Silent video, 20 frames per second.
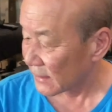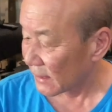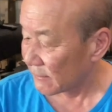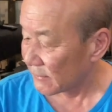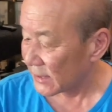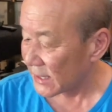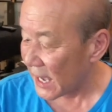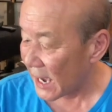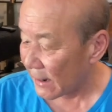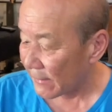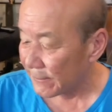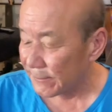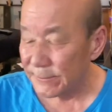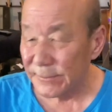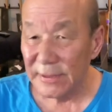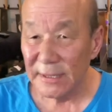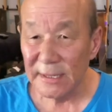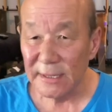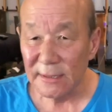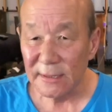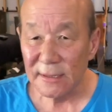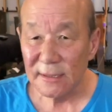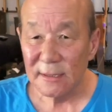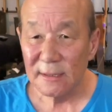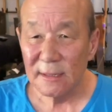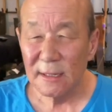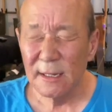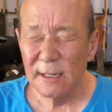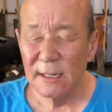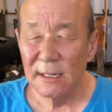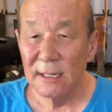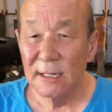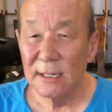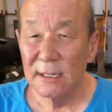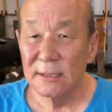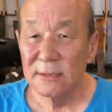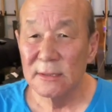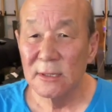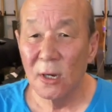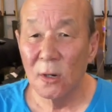But yeah, please,
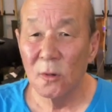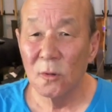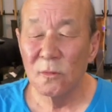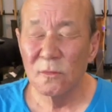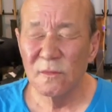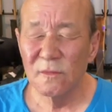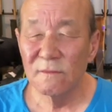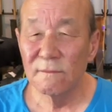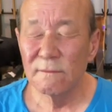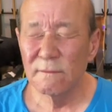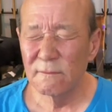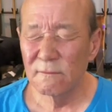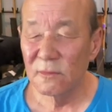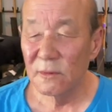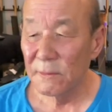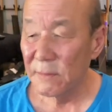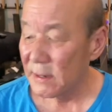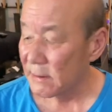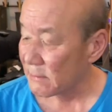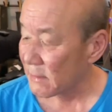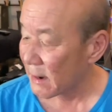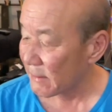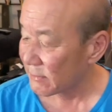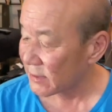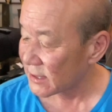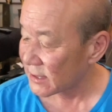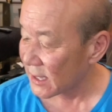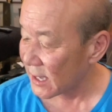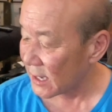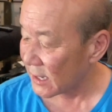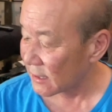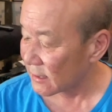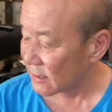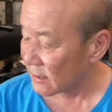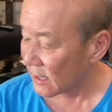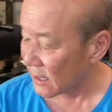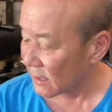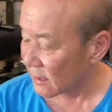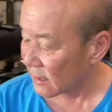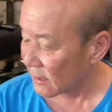don't repeat my mistake.
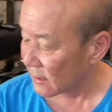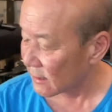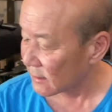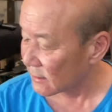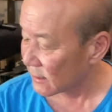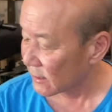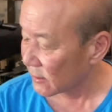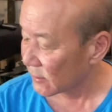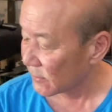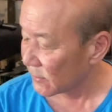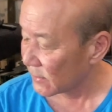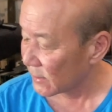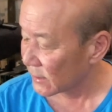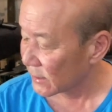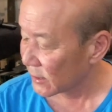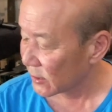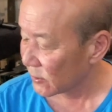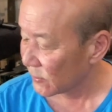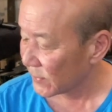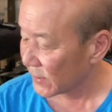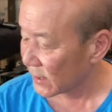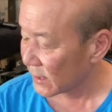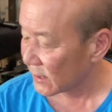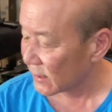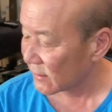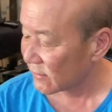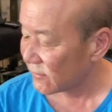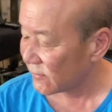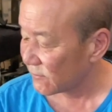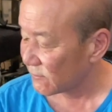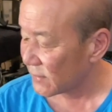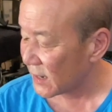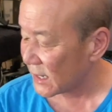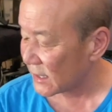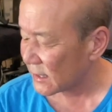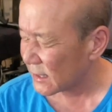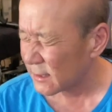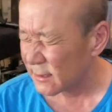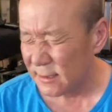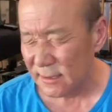Take a little bit of
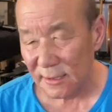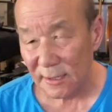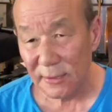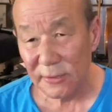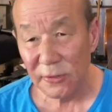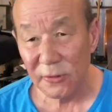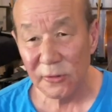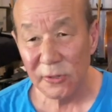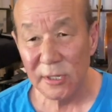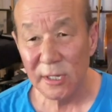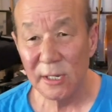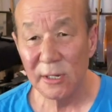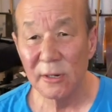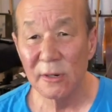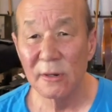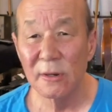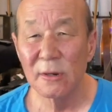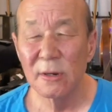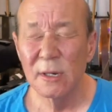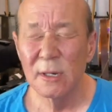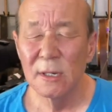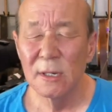maintenance on your gear.